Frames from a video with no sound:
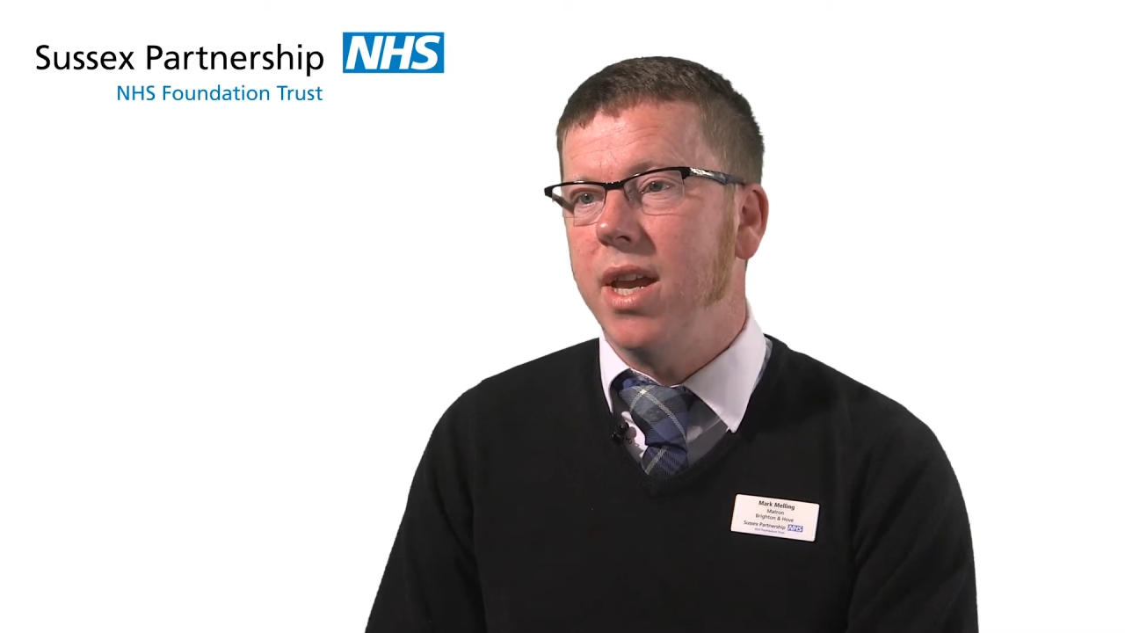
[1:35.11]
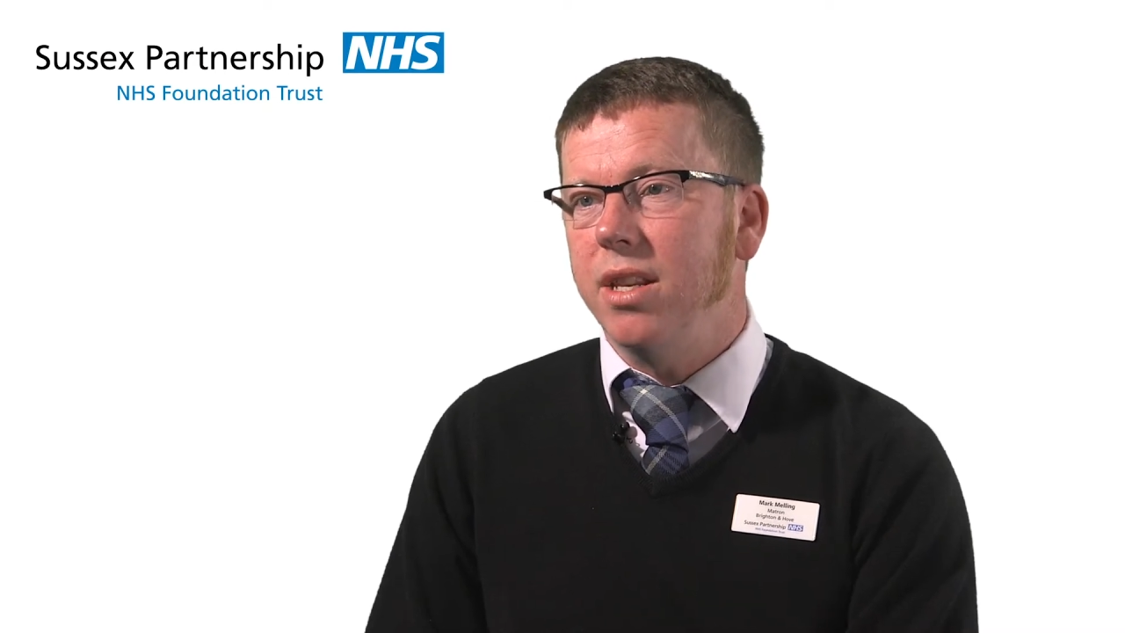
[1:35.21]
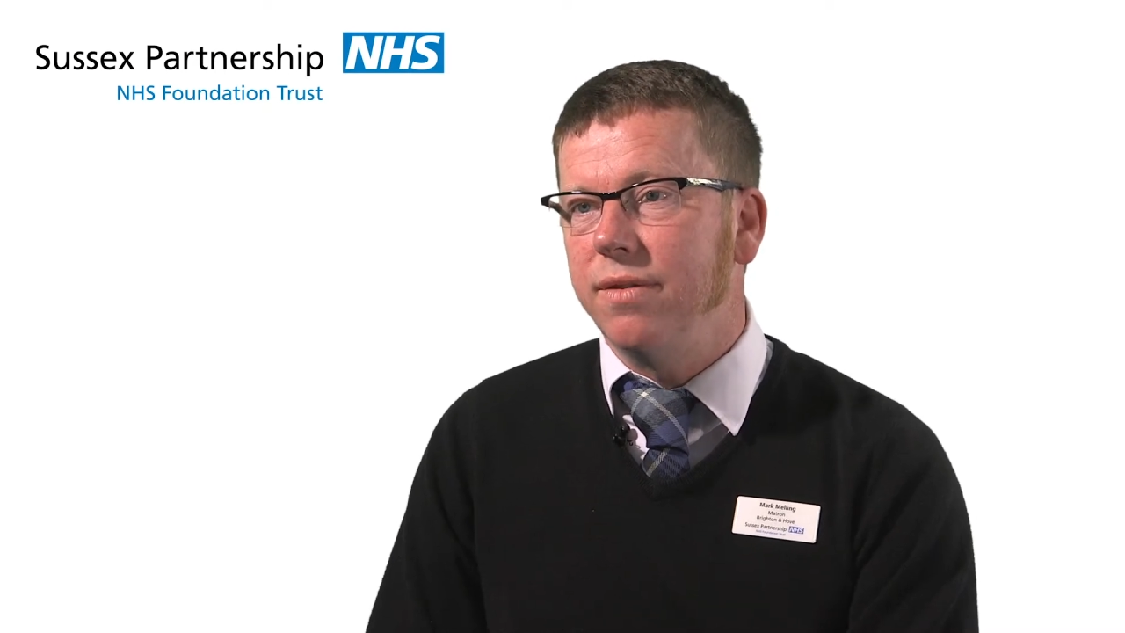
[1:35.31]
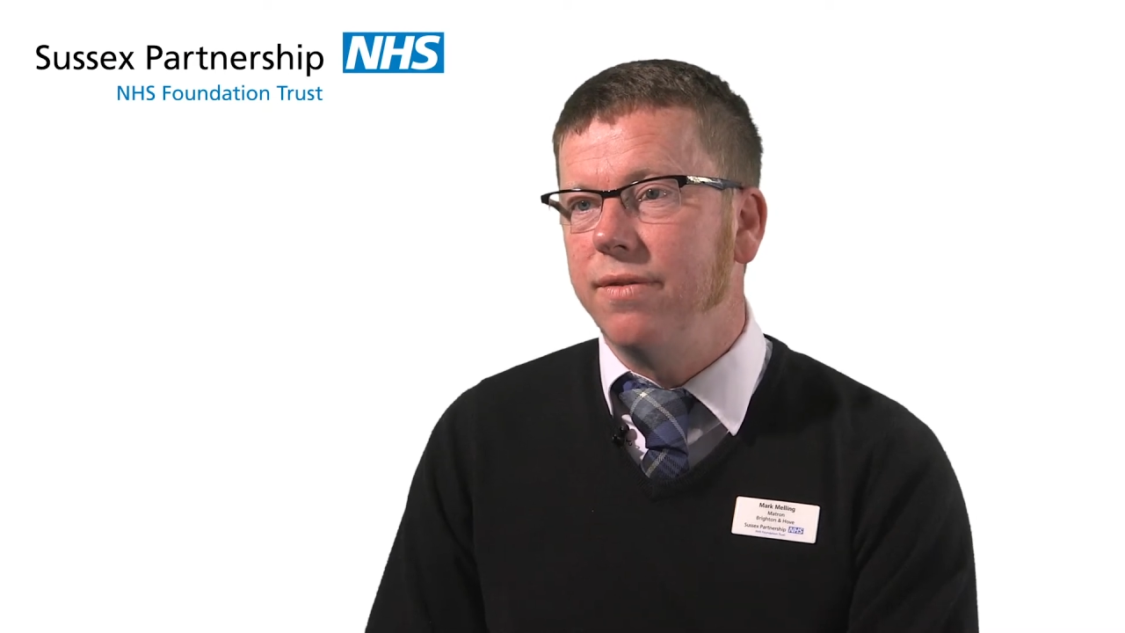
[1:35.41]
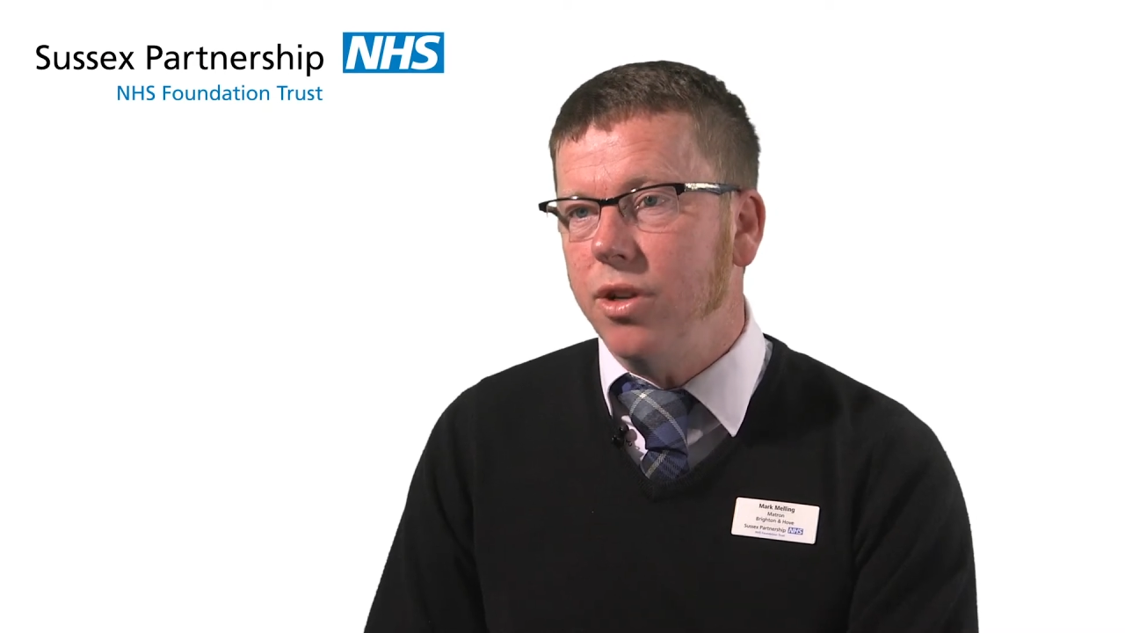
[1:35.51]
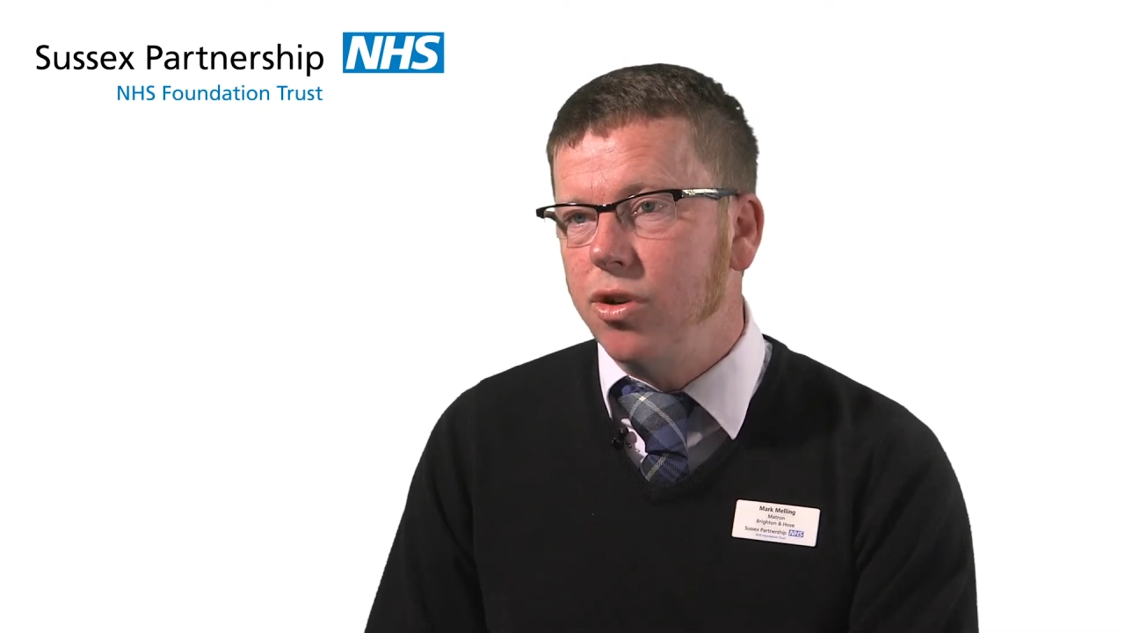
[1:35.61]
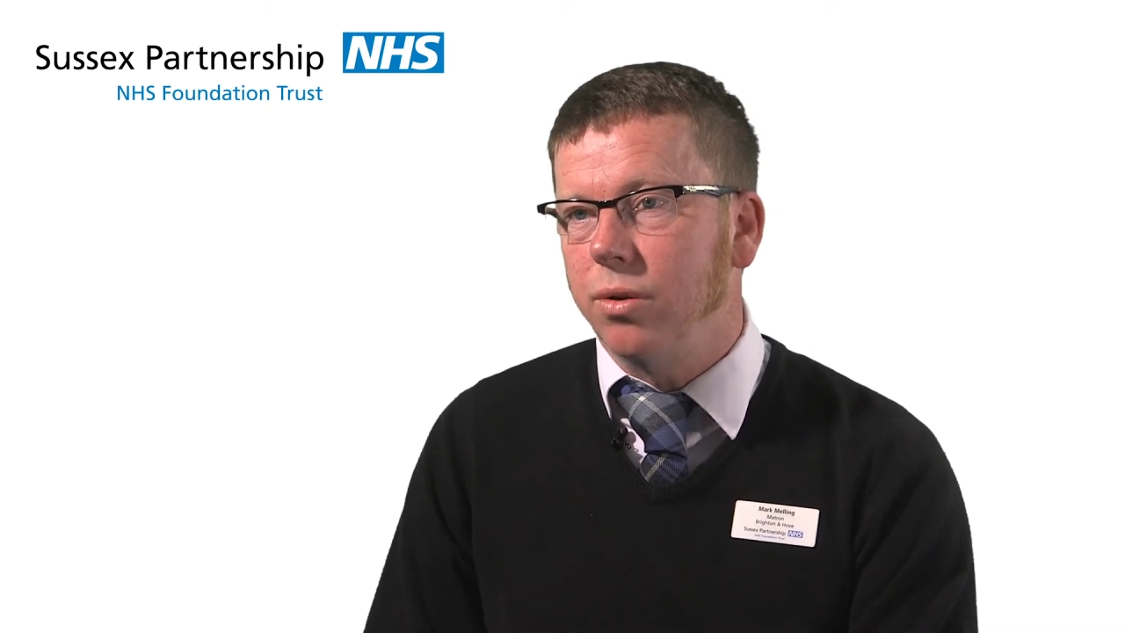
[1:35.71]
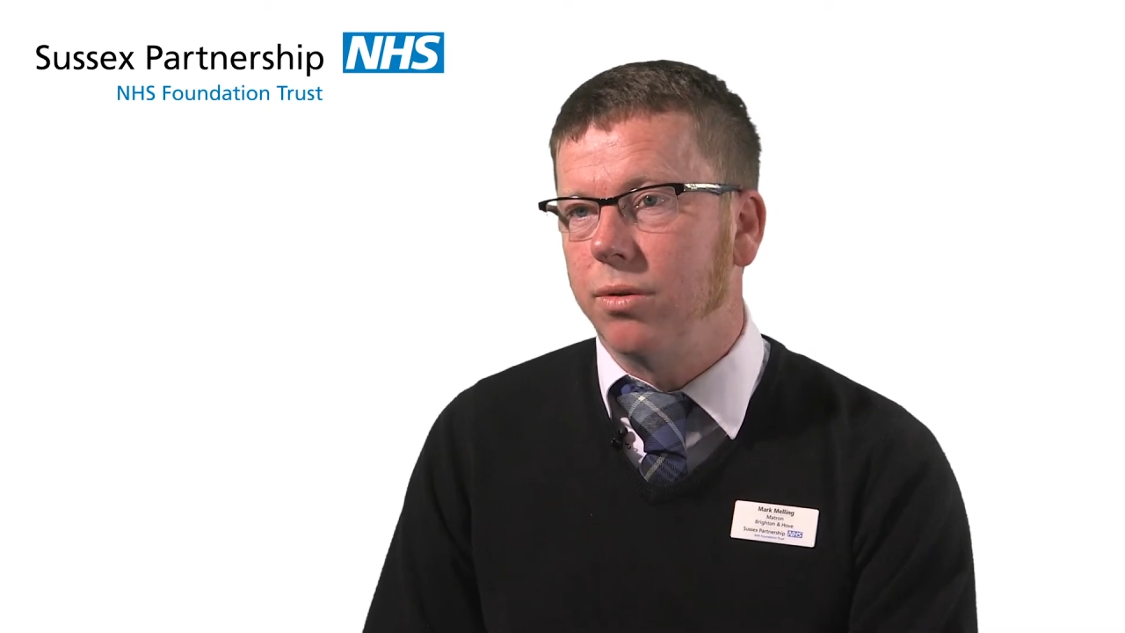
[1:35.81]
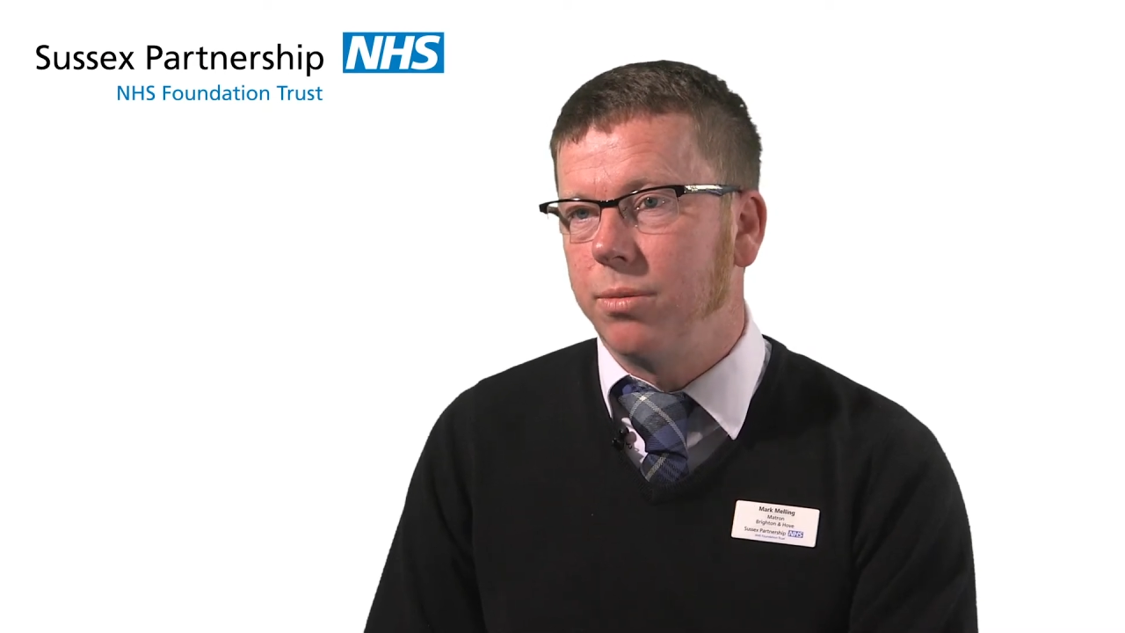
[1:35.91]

individual